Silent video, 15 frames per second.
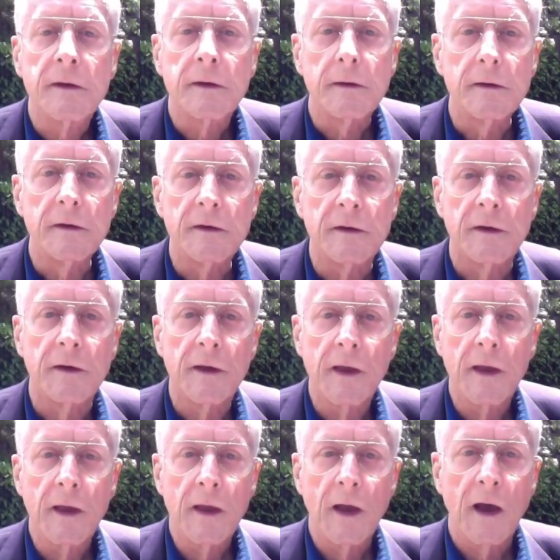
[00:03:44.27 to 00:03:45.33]

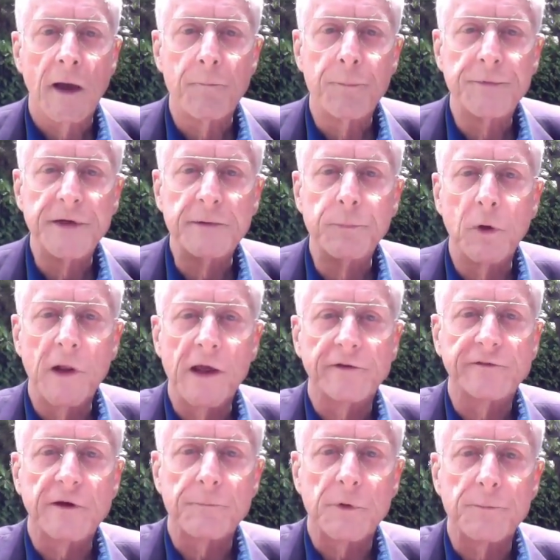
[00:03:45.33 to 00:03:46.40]
I did pull out
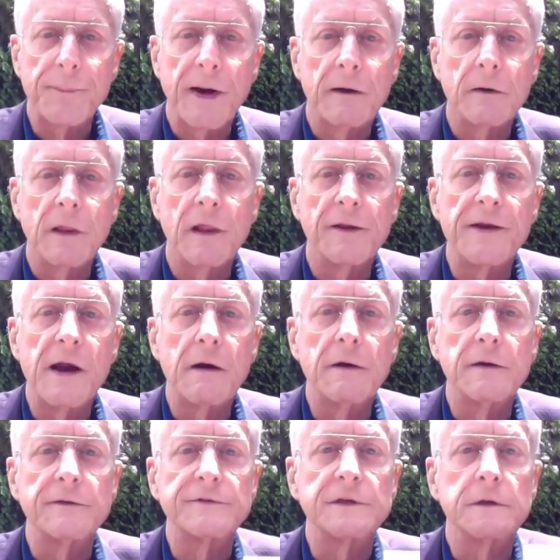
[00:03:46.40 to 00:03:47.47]
separate parallel
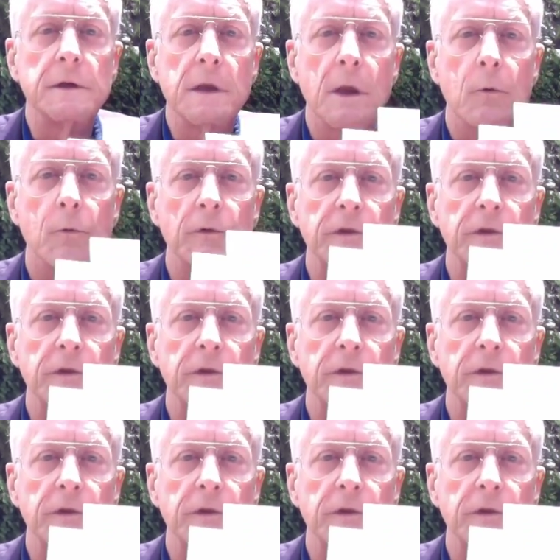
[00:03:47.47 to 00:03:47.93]
narratives with